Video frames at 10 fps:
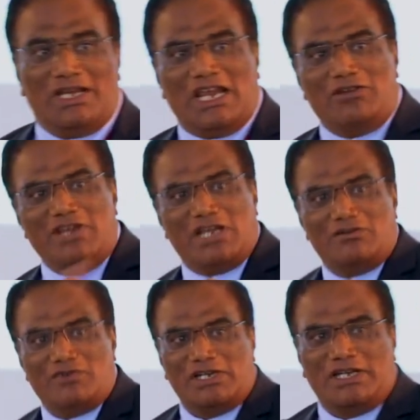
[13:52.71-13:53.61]
Can we
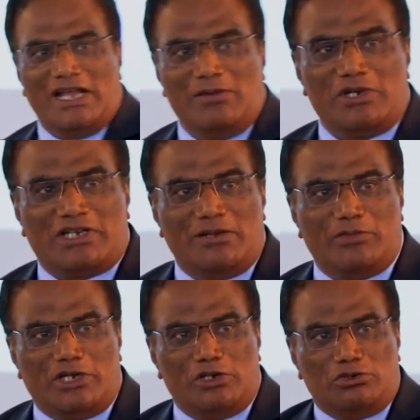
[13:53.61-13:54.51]
convert the dimer
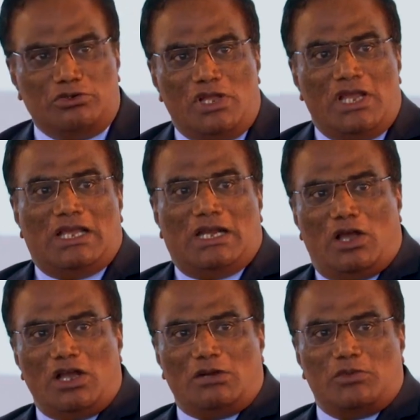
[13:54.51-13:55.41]
trimer into a
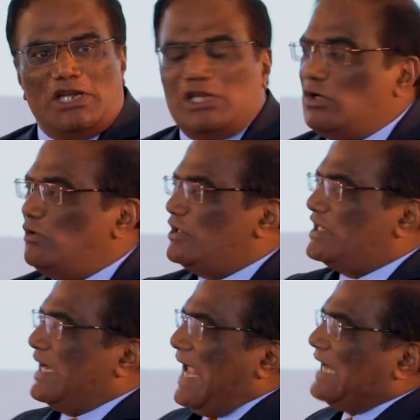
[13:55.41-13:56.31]
longer molecule which
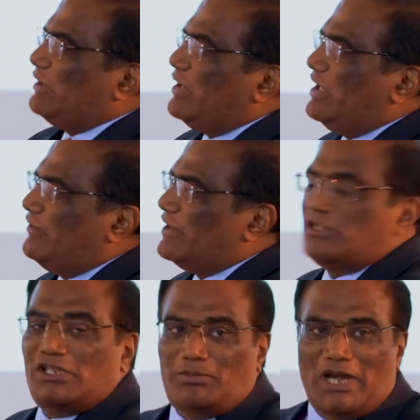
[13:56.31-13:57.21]
can activate
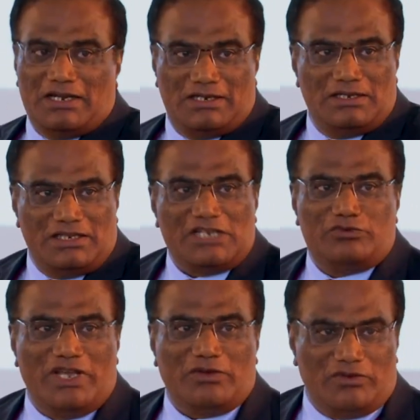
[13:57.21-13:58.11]
defense in the plant?
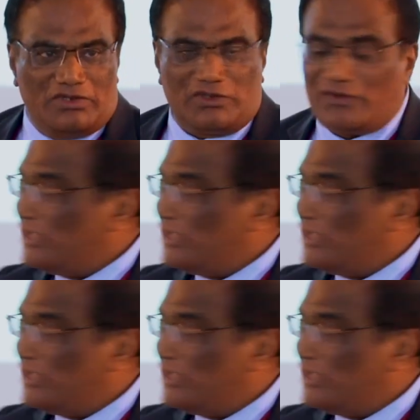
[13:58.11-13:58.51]
That's where was our